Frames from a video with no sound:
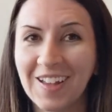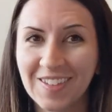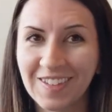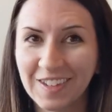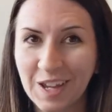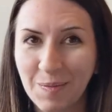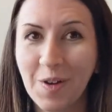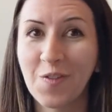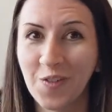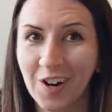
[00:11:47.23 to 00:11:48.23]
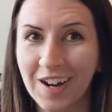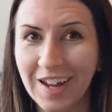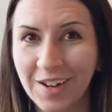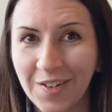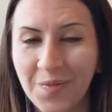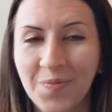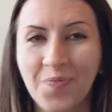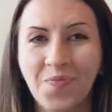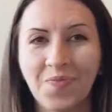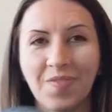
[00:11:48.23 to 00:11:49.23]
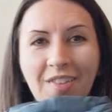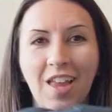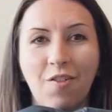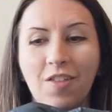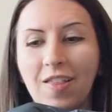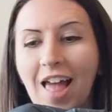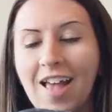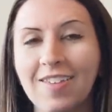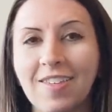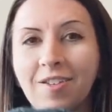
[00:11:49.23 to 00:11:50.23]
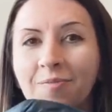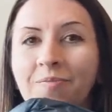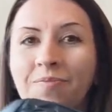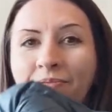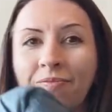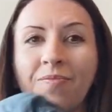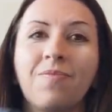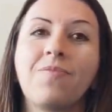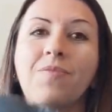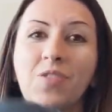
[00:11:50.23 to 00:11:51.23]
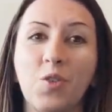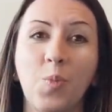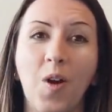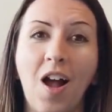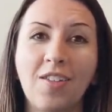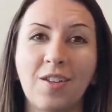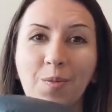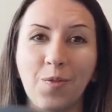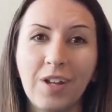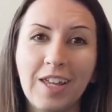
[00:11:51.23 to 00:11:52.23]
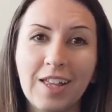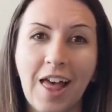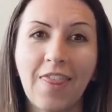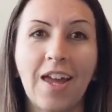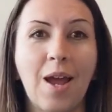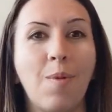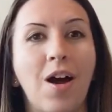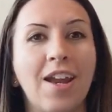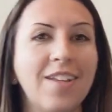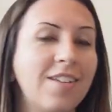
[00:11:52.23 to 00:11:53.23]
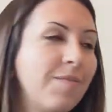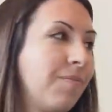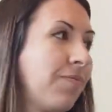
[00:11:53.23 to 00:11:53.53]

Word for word: snug sleep for you. Nevertheless, super awesome. Really glad that I bought it.